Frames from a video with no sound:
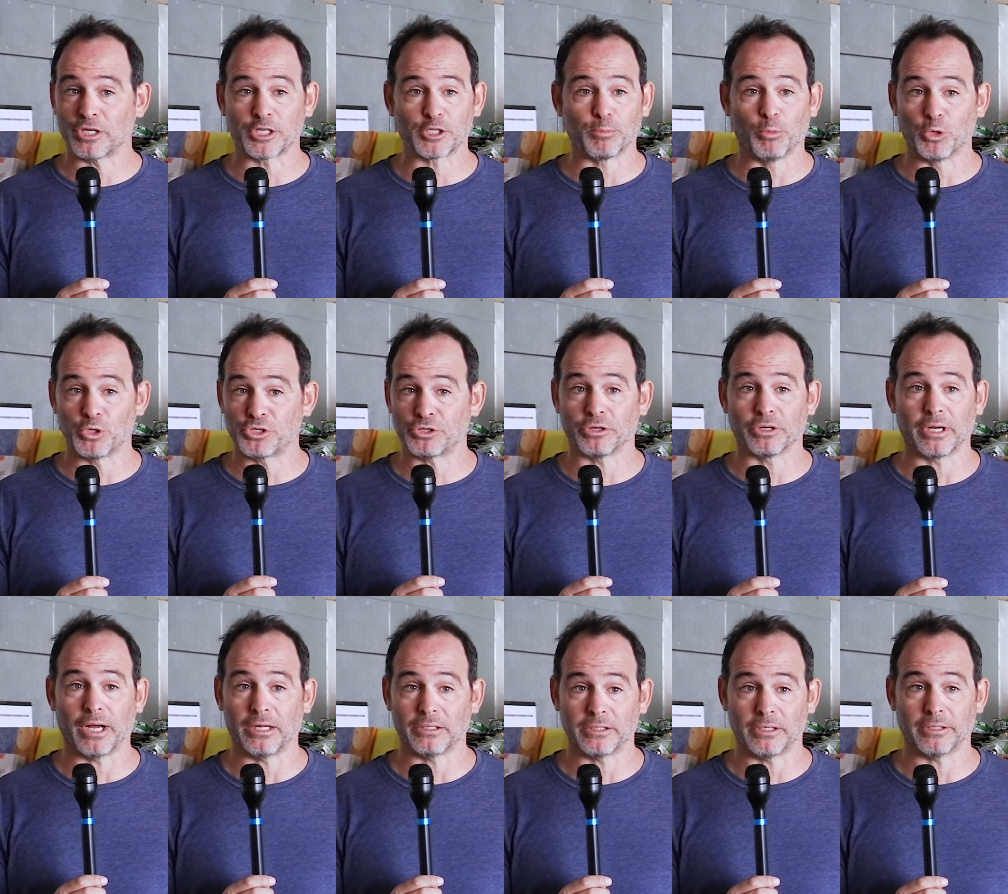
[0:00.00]
less moisture
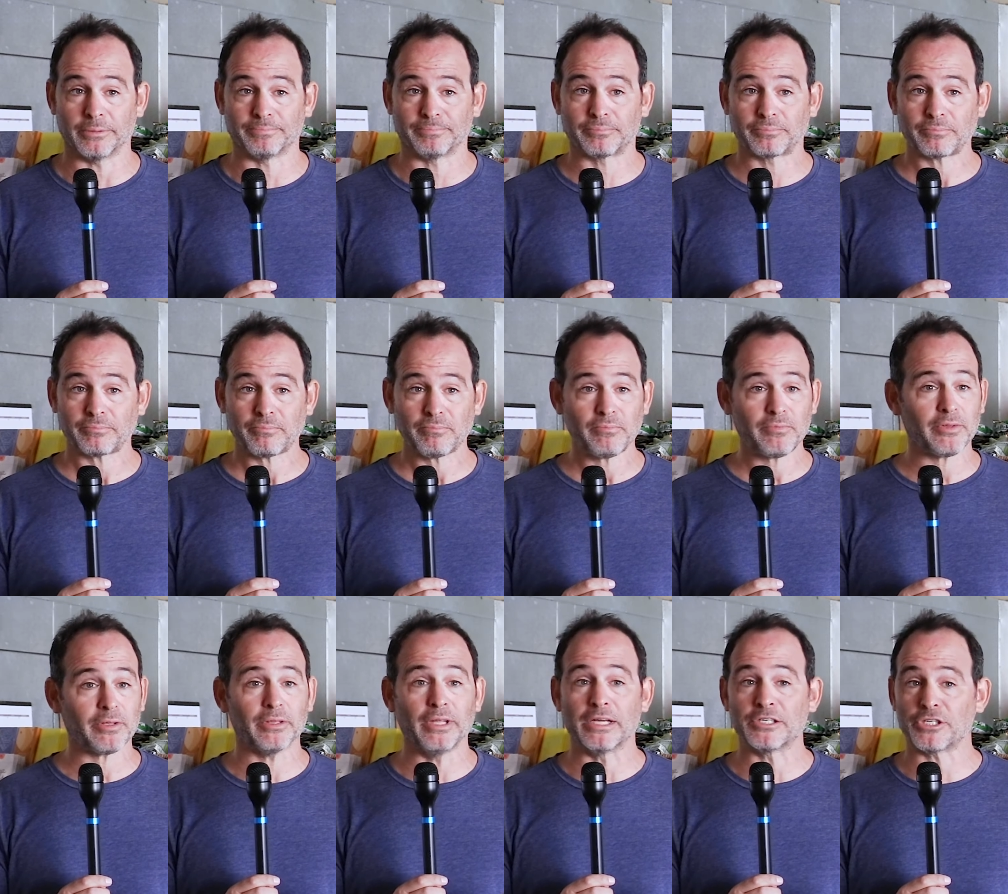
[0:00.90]
content.
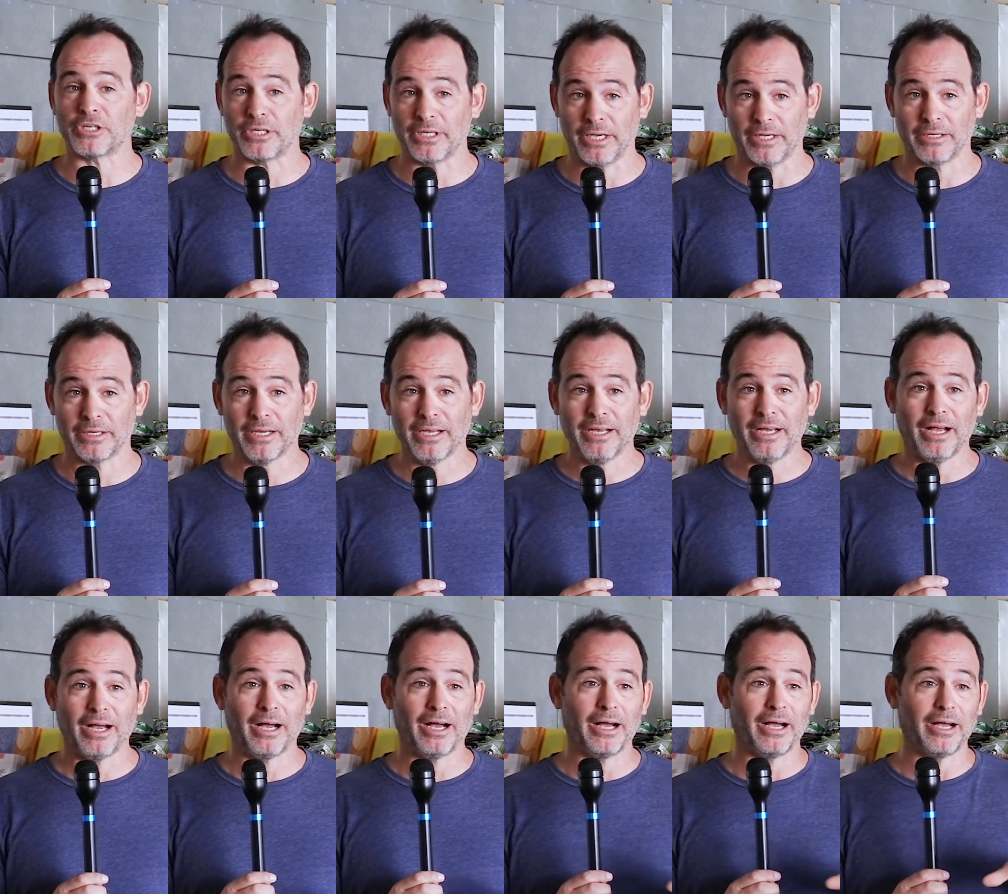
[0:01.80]
That's it.
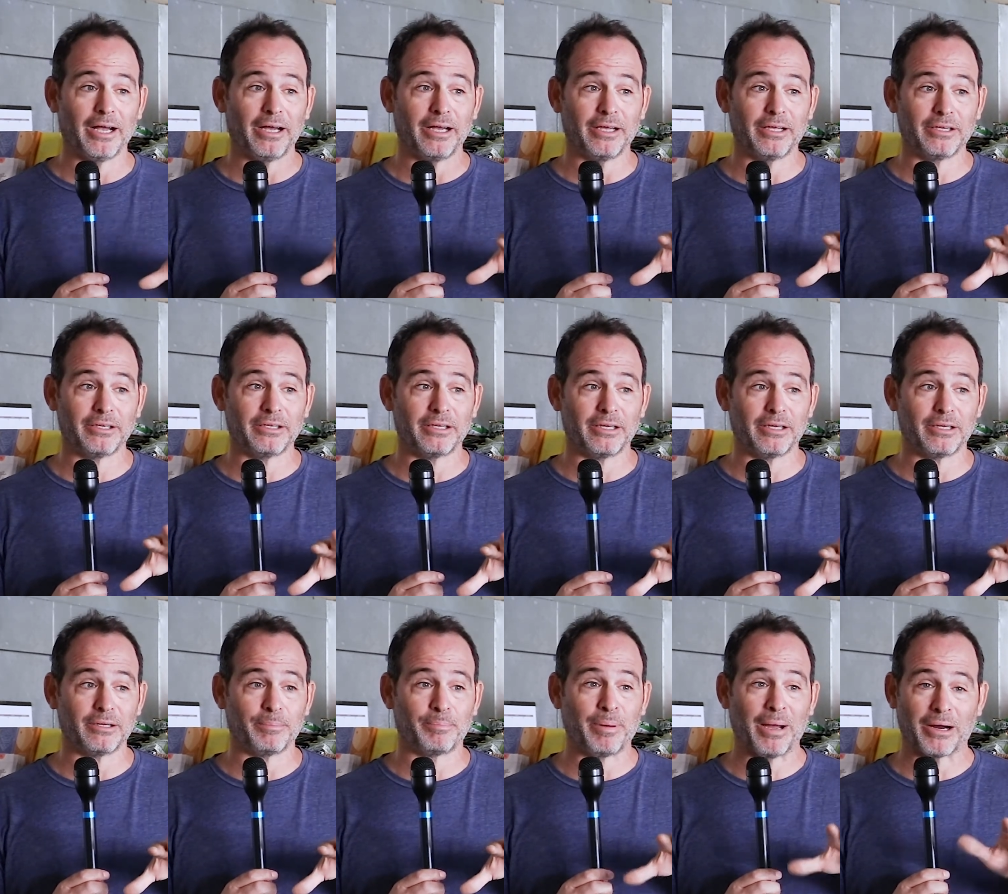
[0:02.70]
Uh,
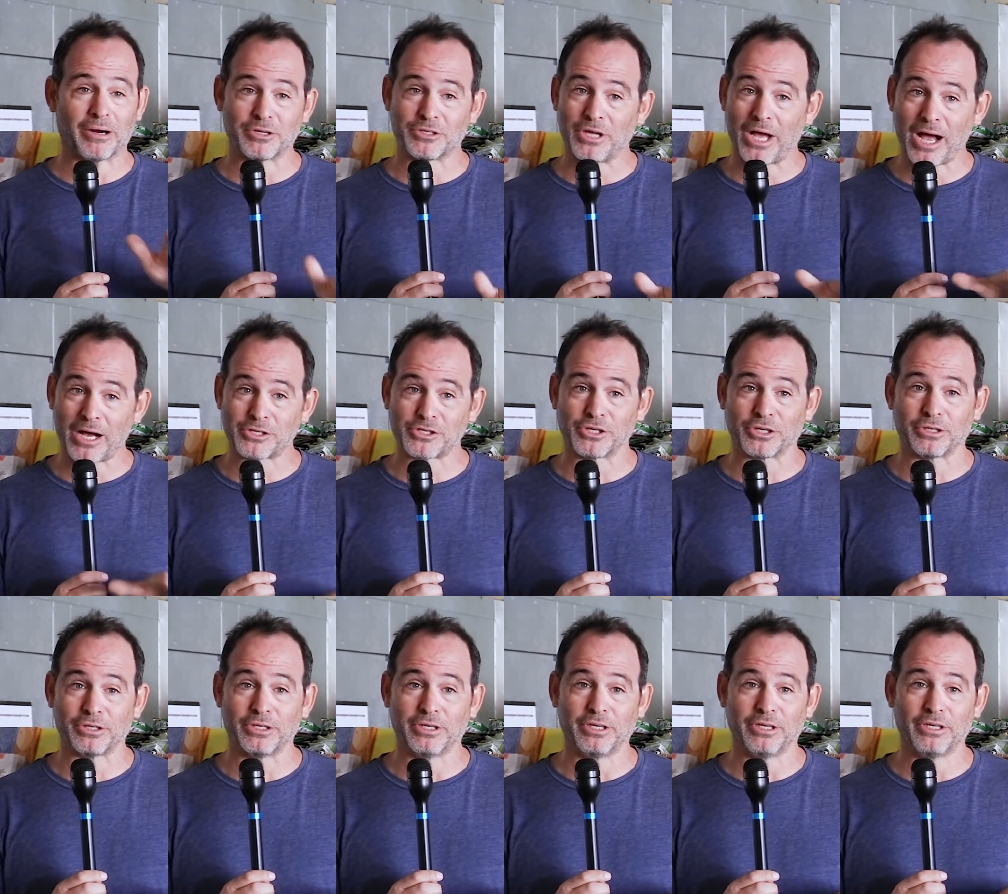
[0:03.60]

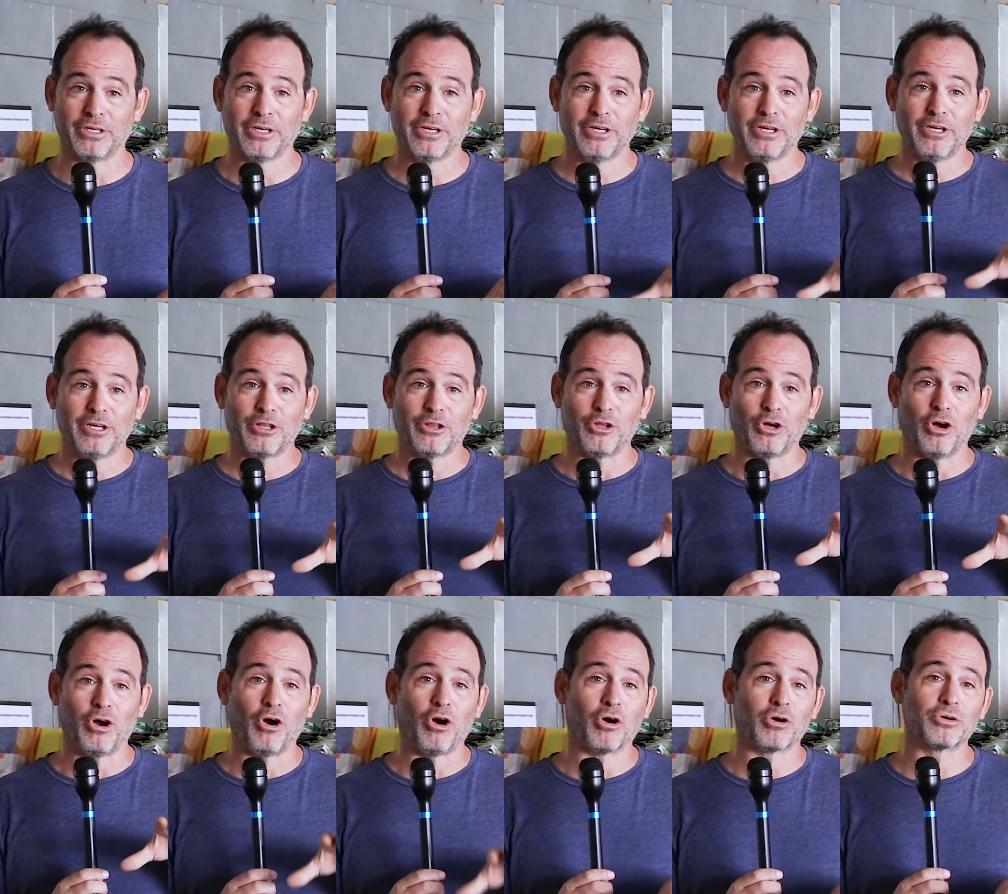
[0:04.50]
paradoxically,
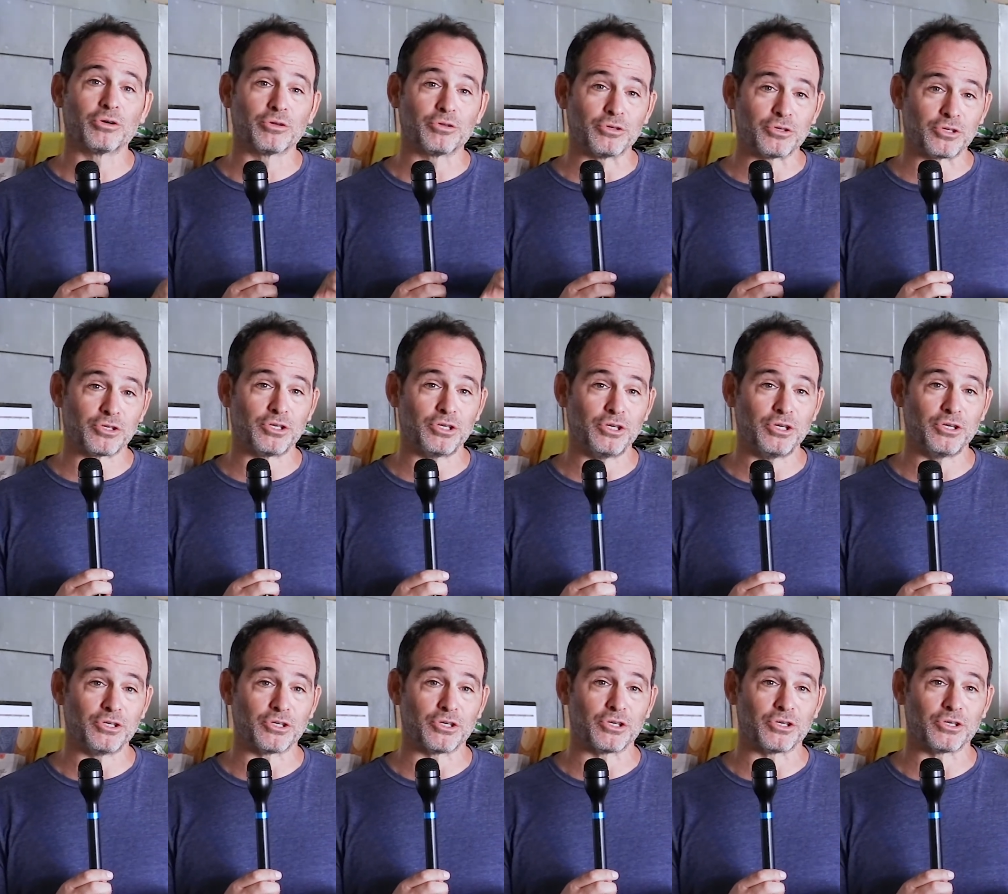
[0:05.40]
the harder the
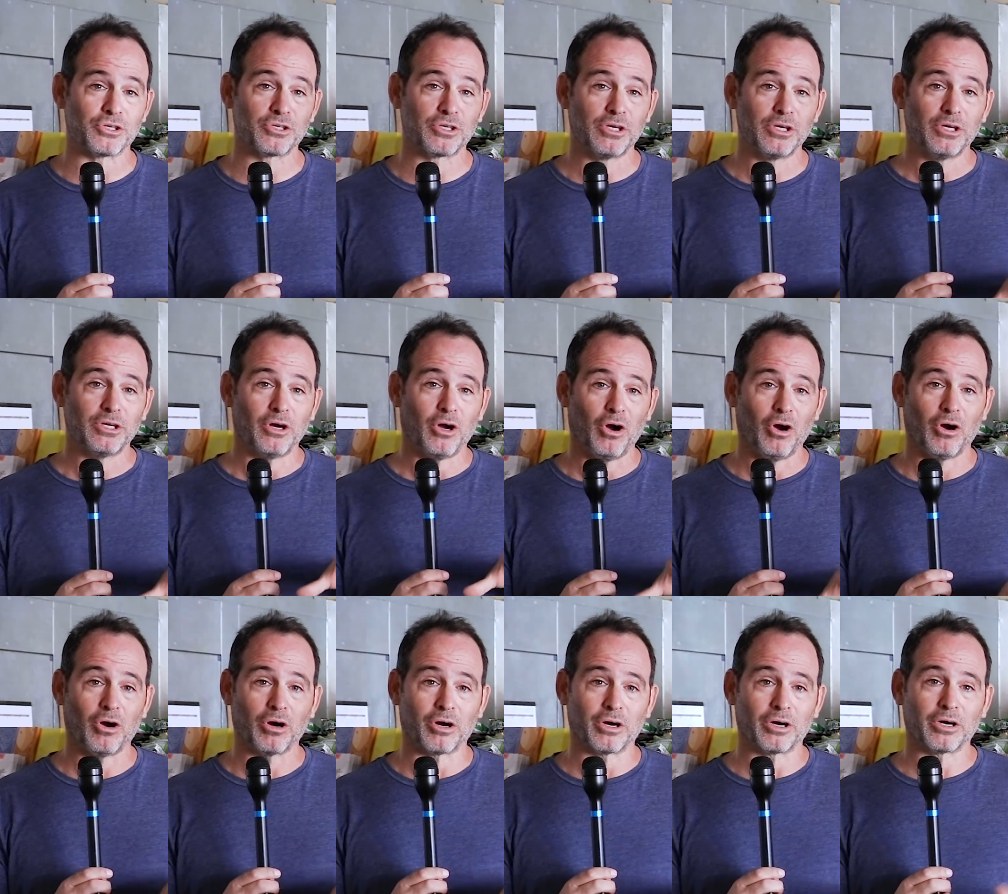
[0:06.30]
cheeses
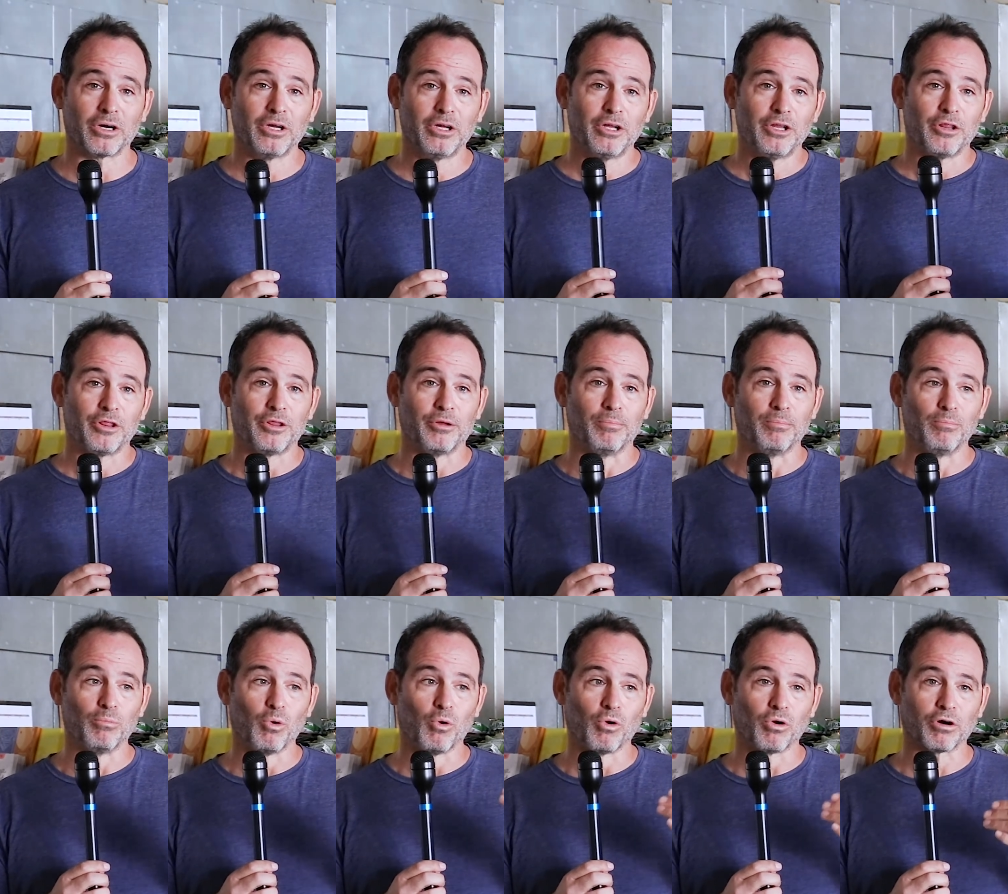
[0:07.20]
are, the
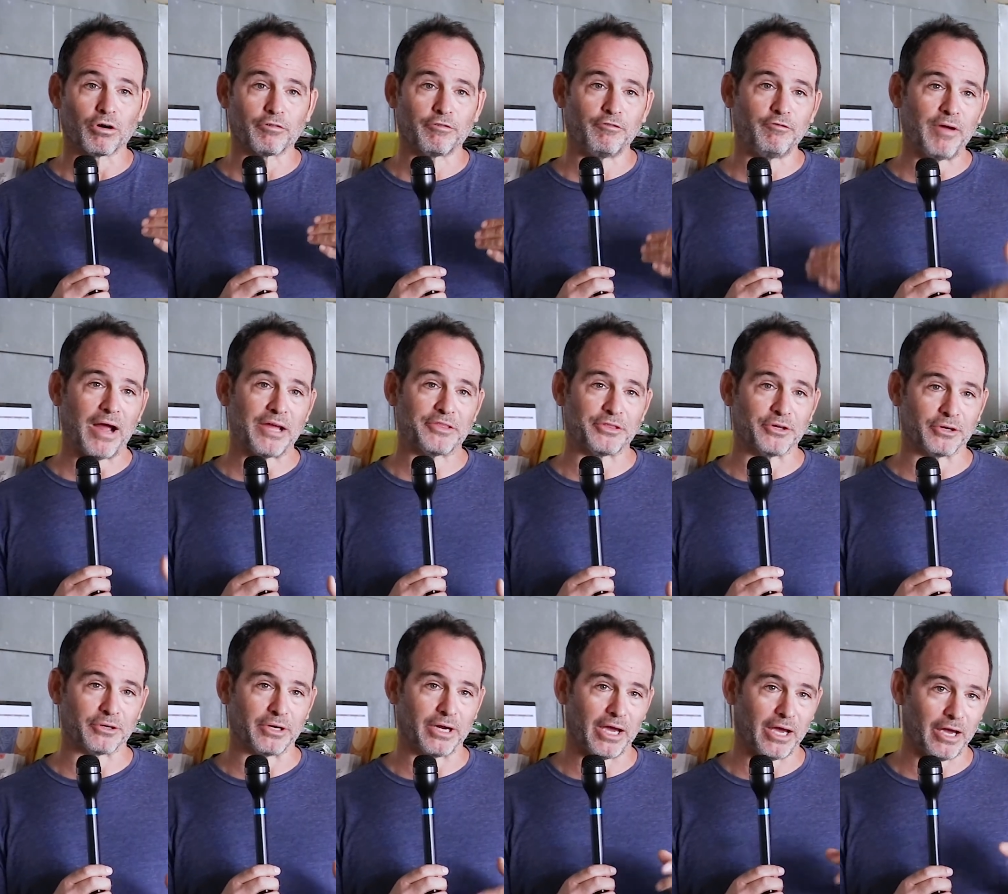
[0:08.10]
more fat
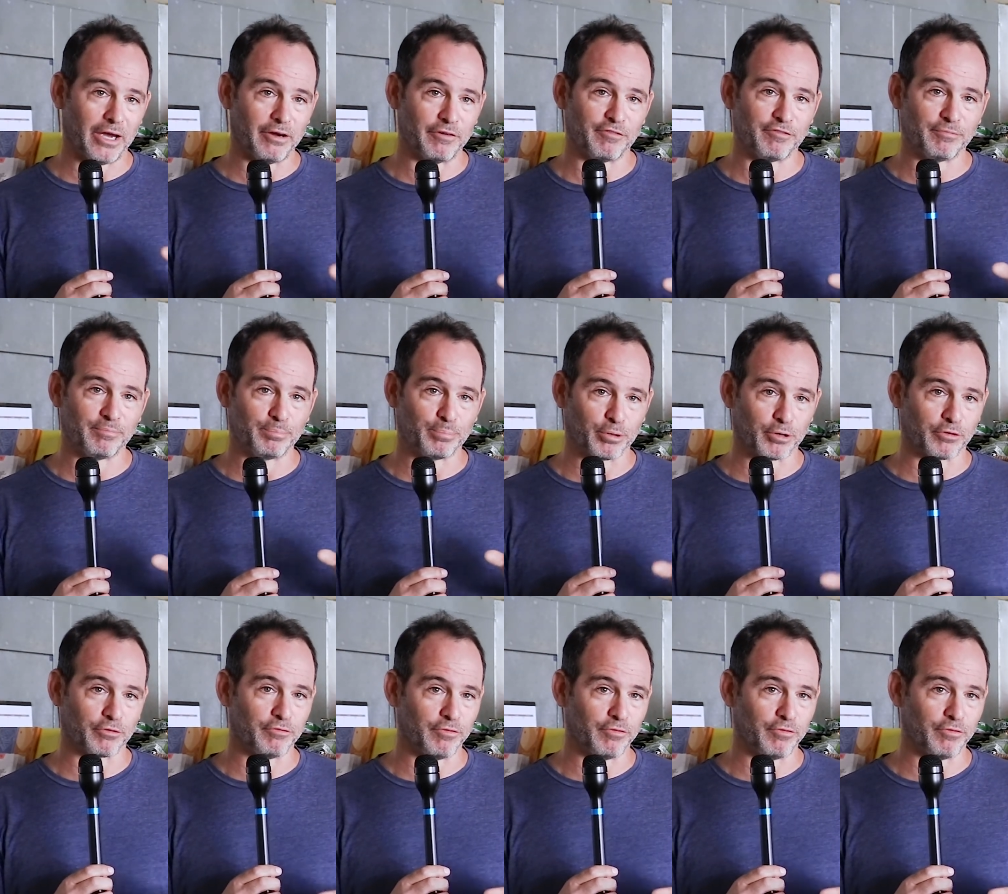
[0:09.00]
they're gonna have per